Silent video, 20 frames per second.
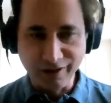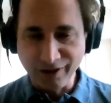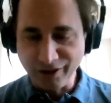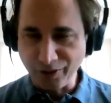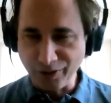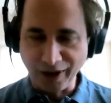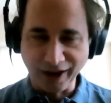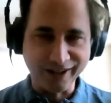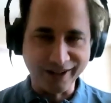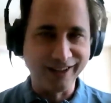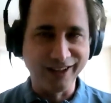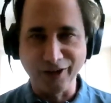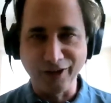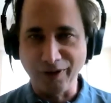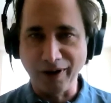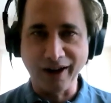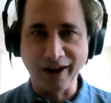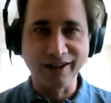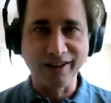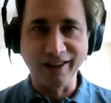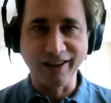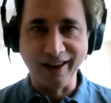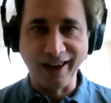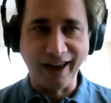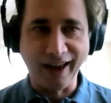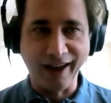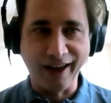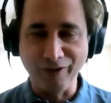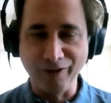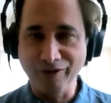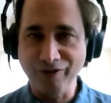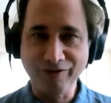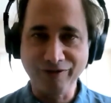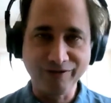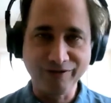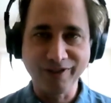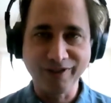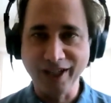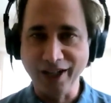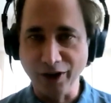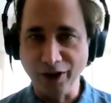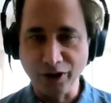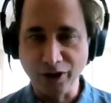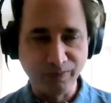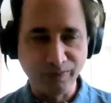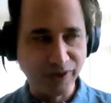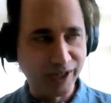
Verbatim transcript: directly and indirectly have, you know,